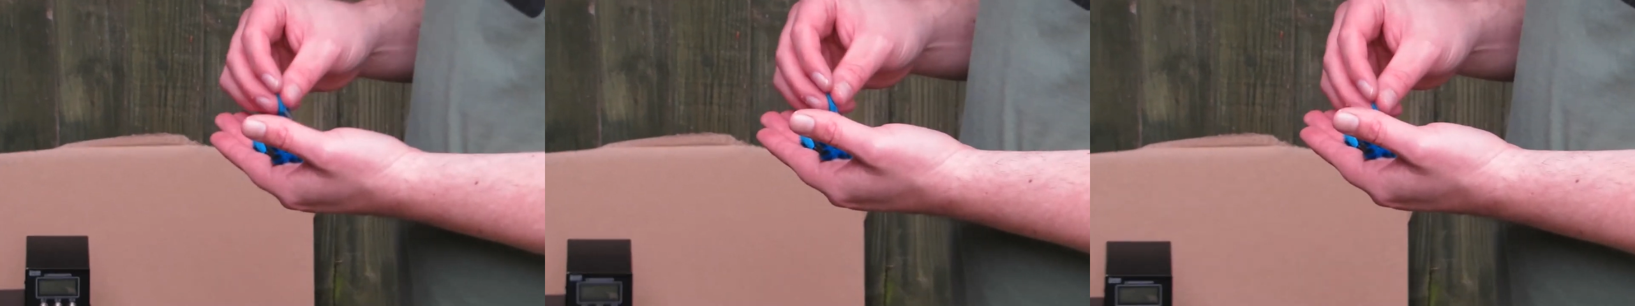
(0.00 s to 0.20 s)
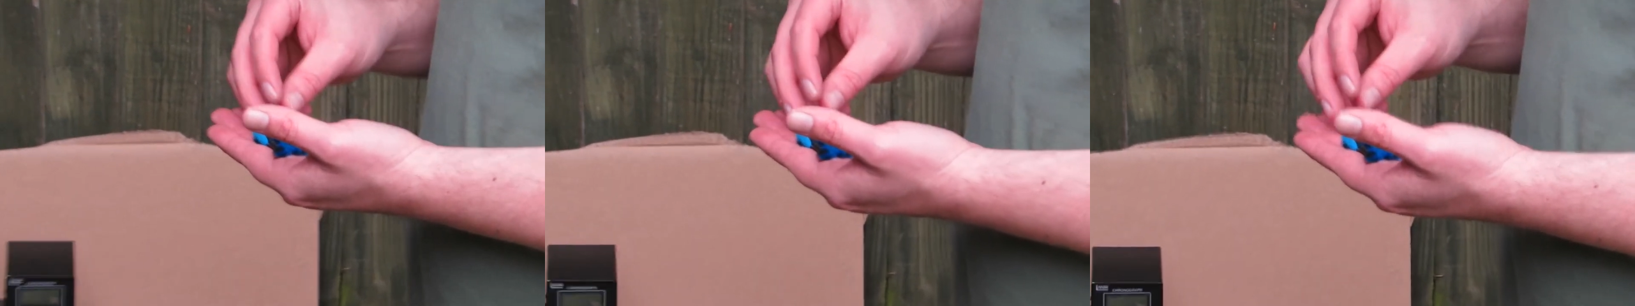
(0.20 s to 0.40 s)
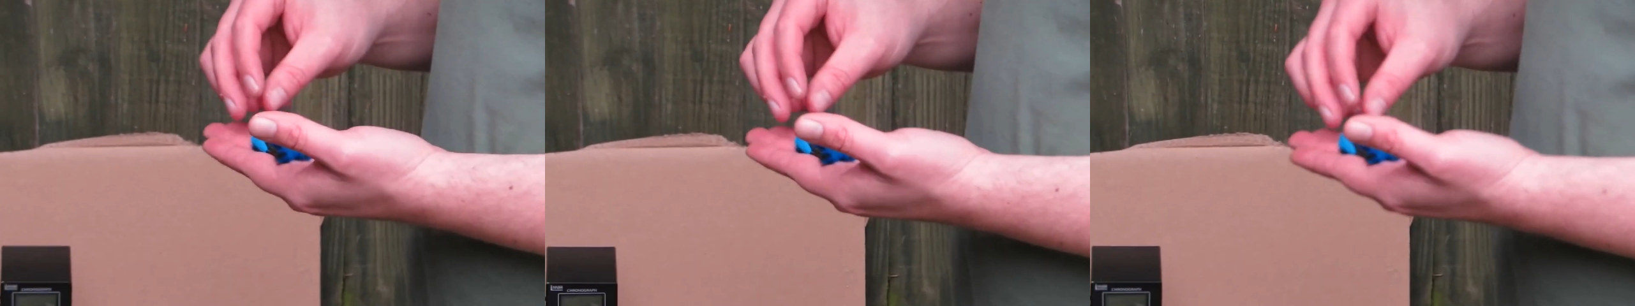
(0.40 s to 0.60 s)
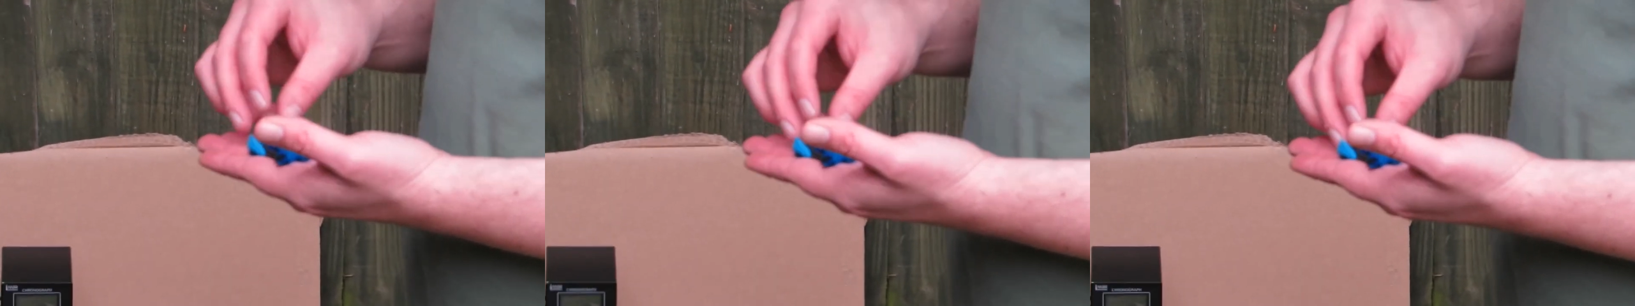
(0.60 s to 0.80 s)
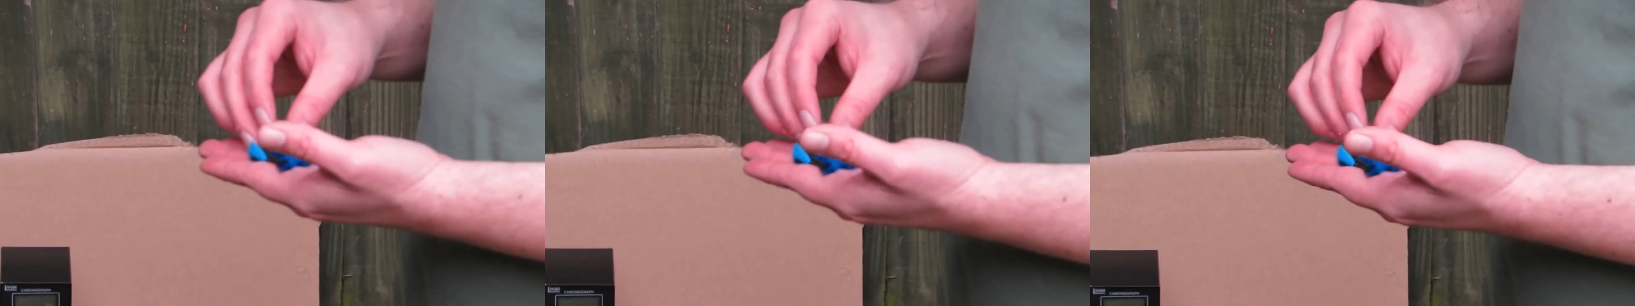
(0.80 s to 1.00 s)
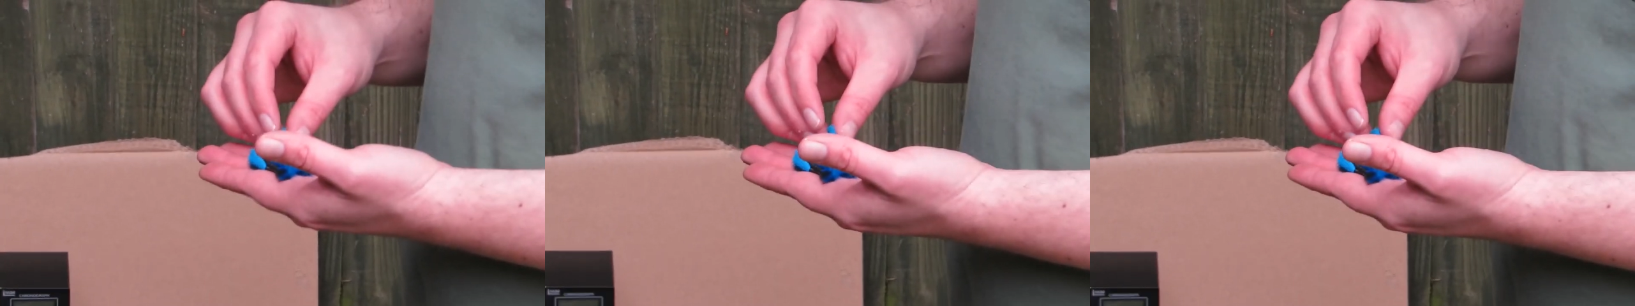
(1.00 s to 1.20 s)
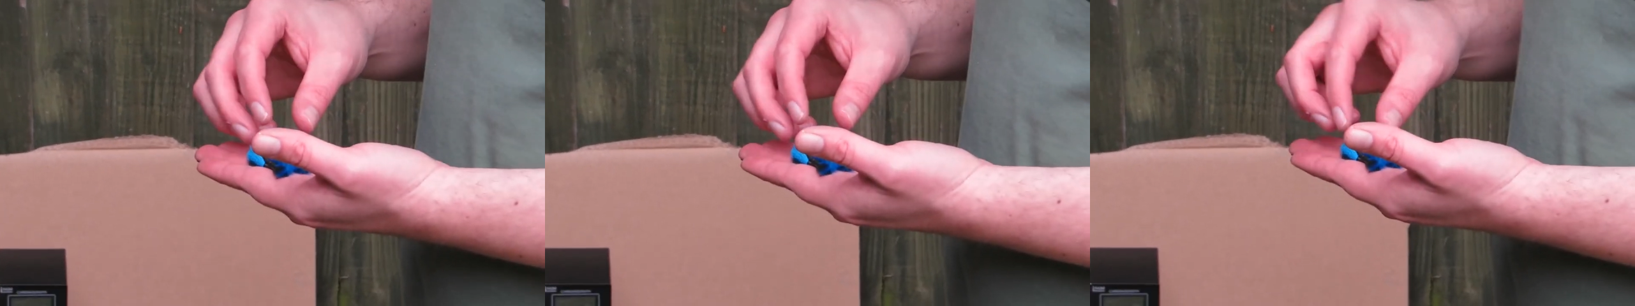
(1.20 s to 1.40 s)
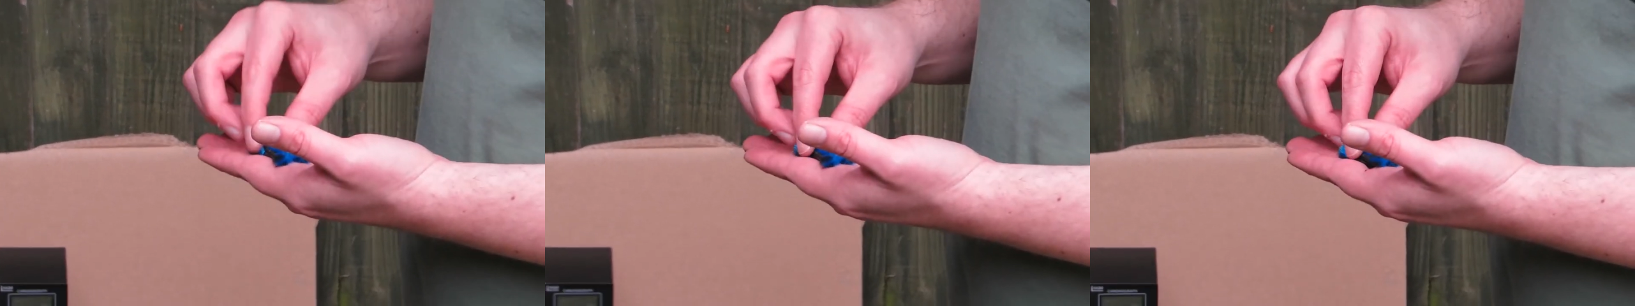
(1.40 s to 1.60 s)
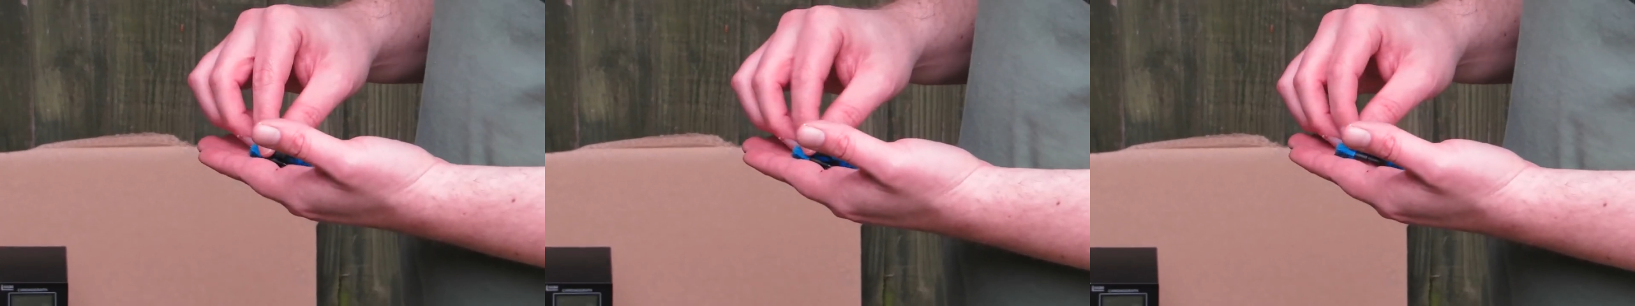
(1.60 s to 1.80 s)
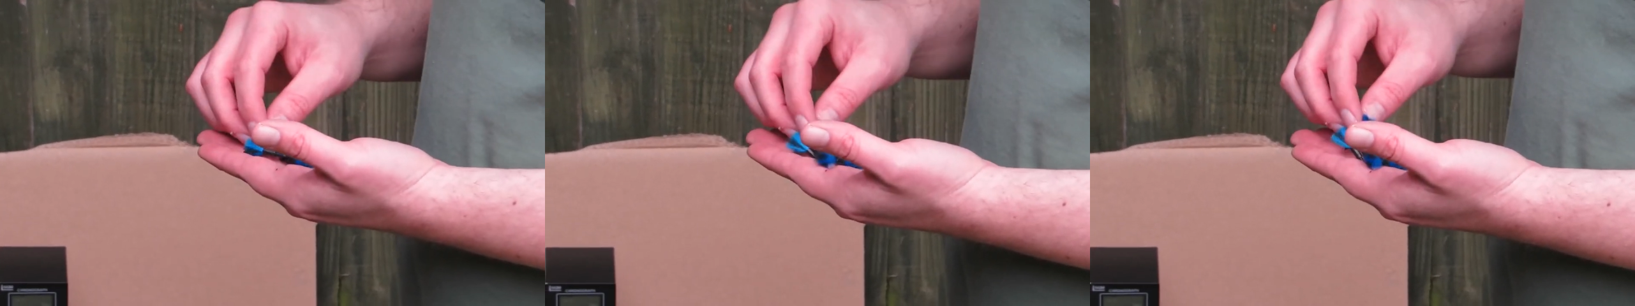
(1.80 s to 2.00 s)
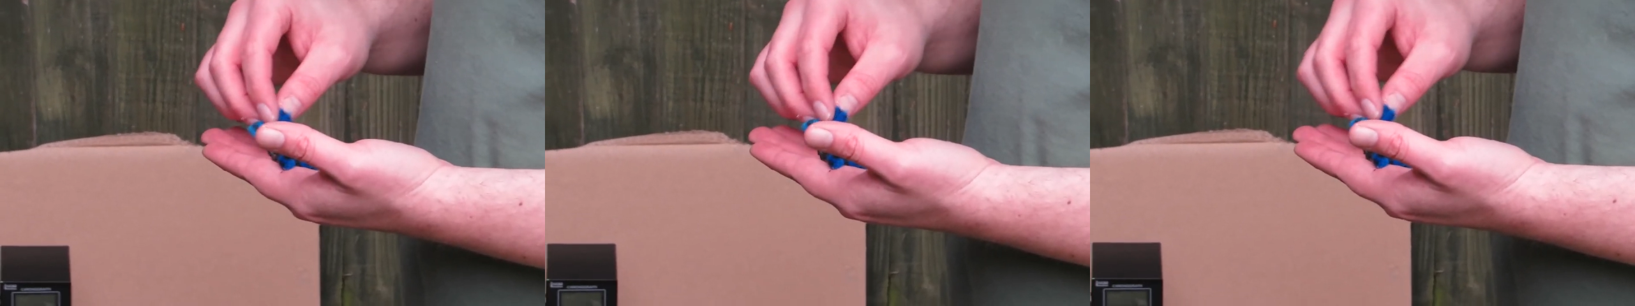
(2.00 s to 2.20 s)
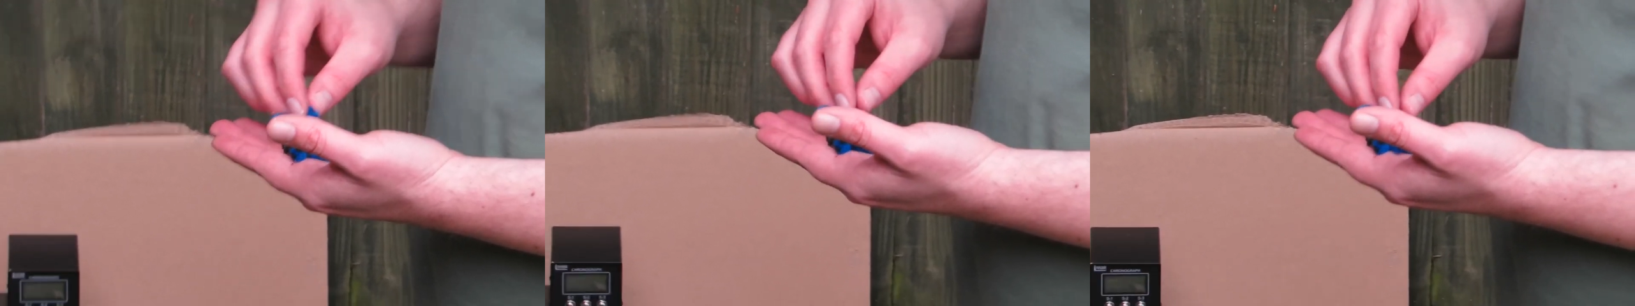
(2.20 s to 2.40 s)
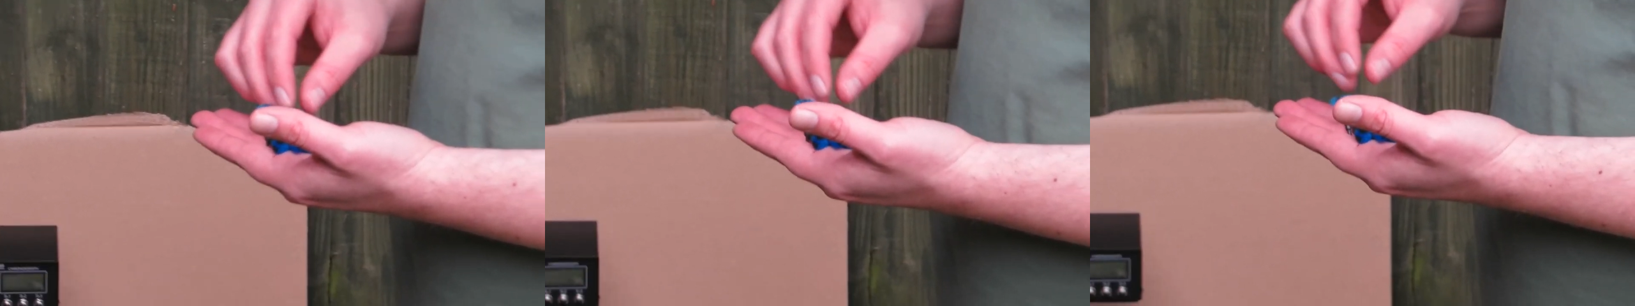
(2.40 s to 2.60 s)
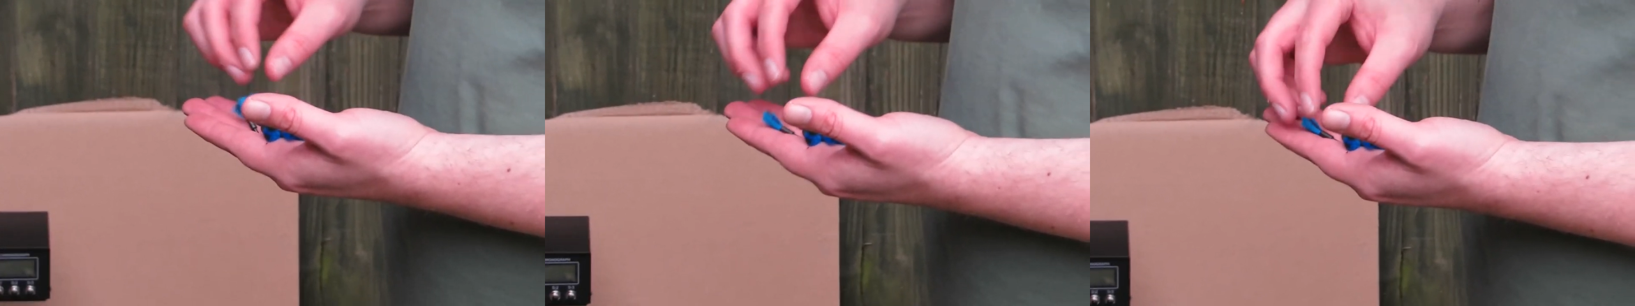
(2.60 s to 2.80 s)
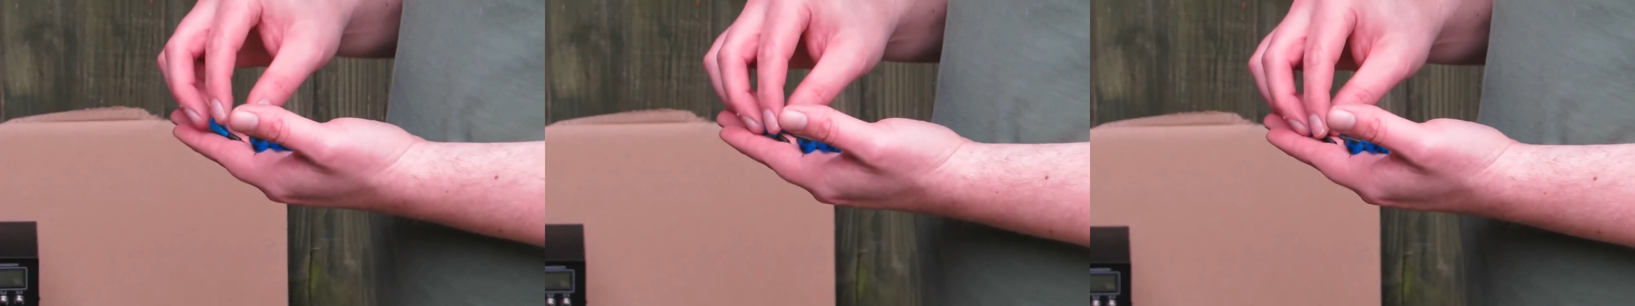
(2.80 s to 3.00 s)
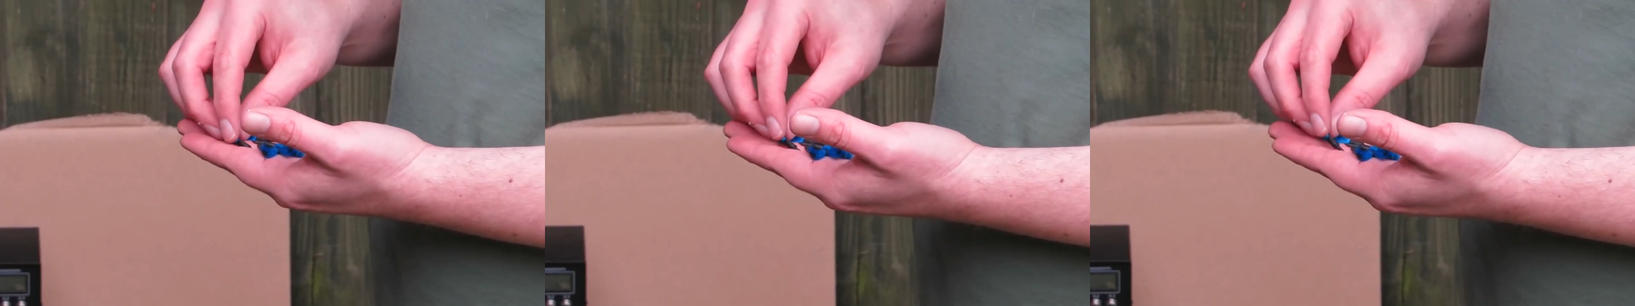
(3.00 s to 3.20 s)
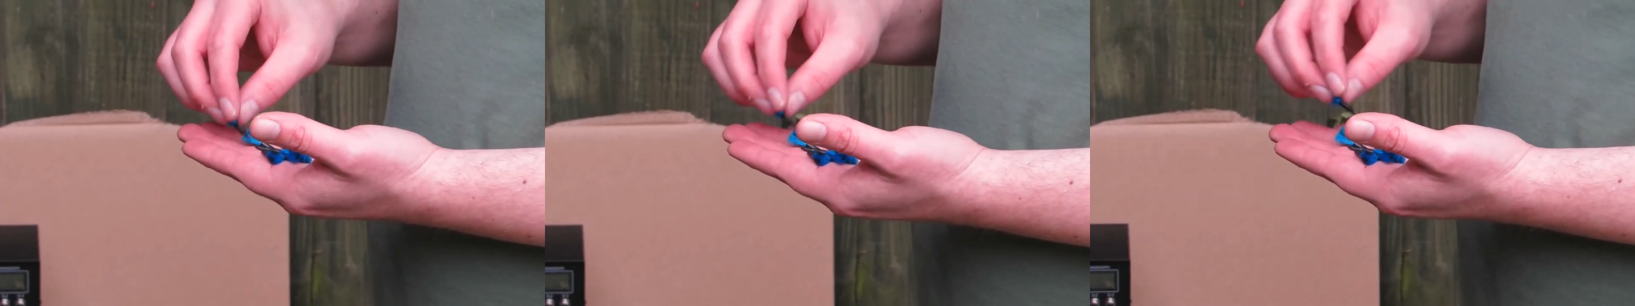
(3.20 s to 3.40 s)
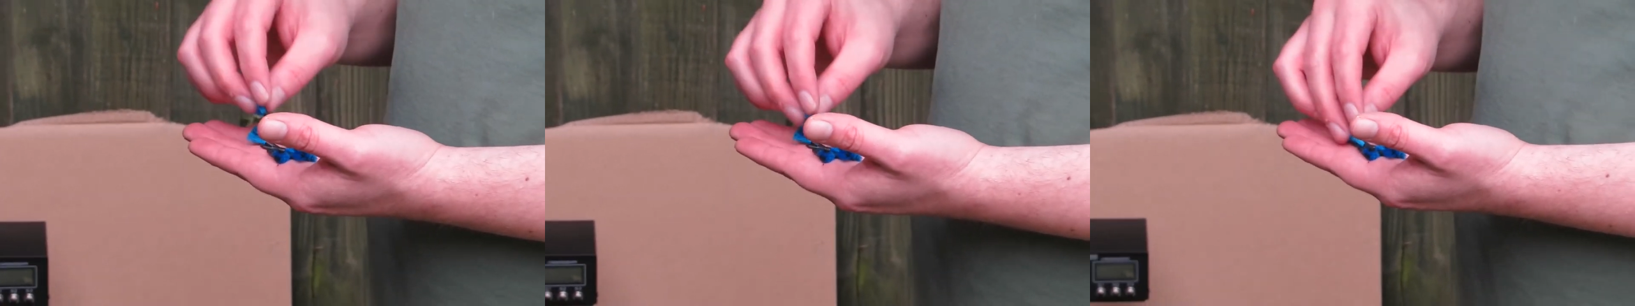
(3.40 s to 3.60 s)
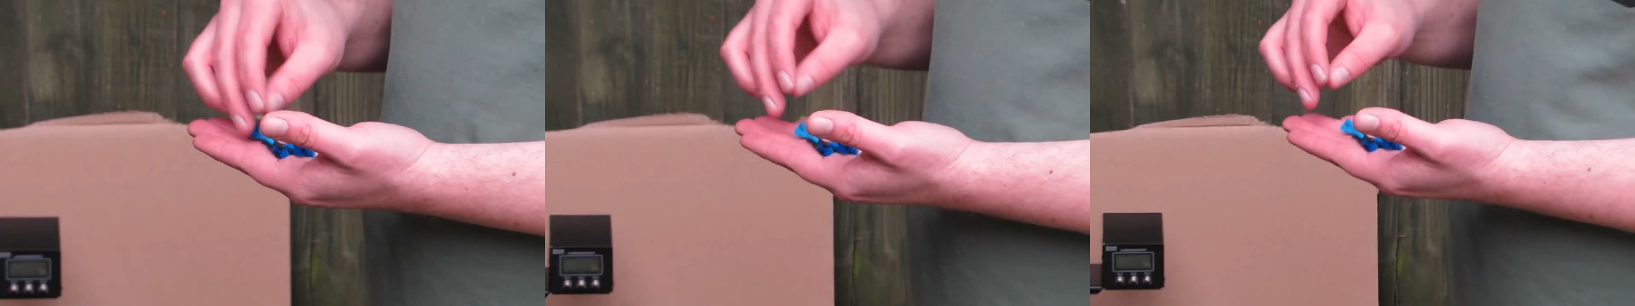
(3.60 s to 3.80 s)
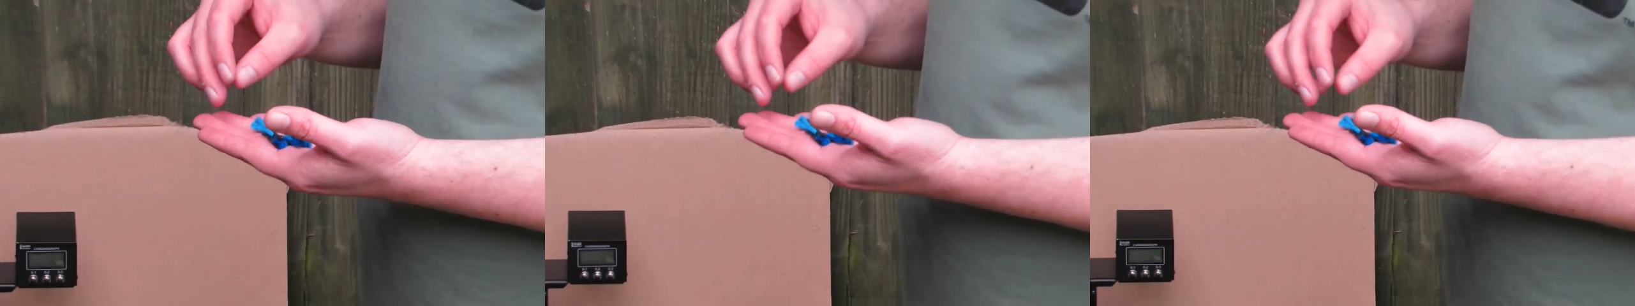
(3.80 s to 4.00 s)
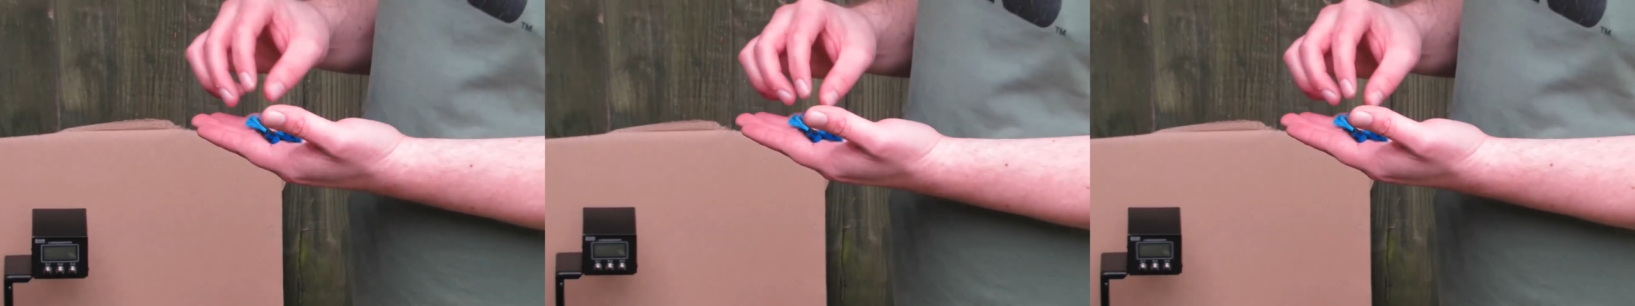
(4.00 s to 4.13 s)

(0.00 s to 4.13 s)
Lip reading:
(no speaker visible)